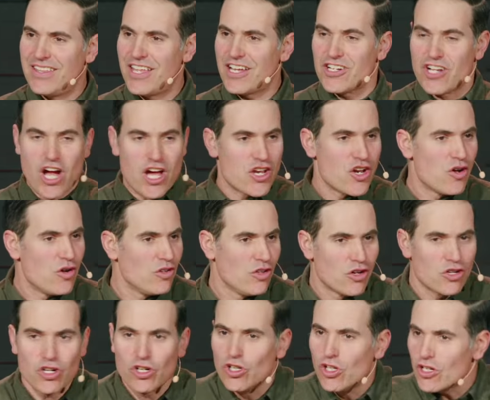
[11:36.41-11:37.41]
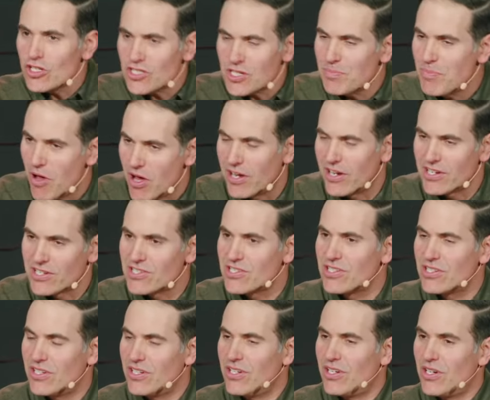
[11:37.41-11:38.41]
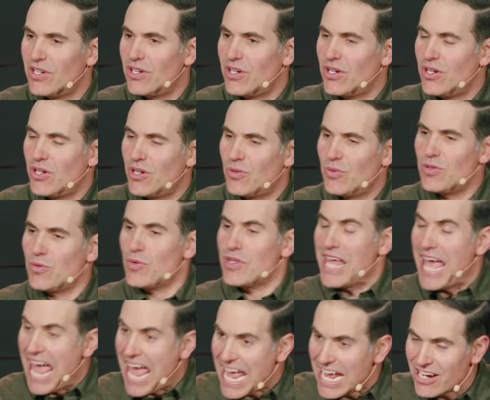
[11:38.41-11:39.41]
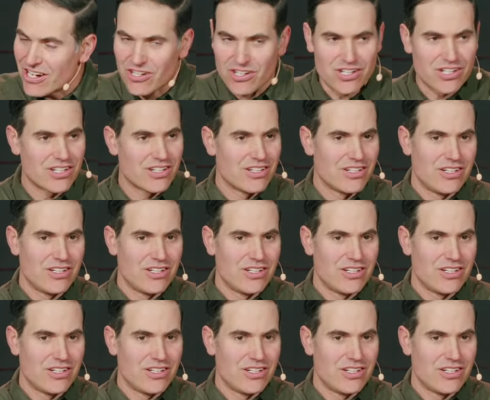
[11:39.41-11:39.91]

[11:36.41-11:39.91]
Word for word: that God no longer looks upon us with, with anger,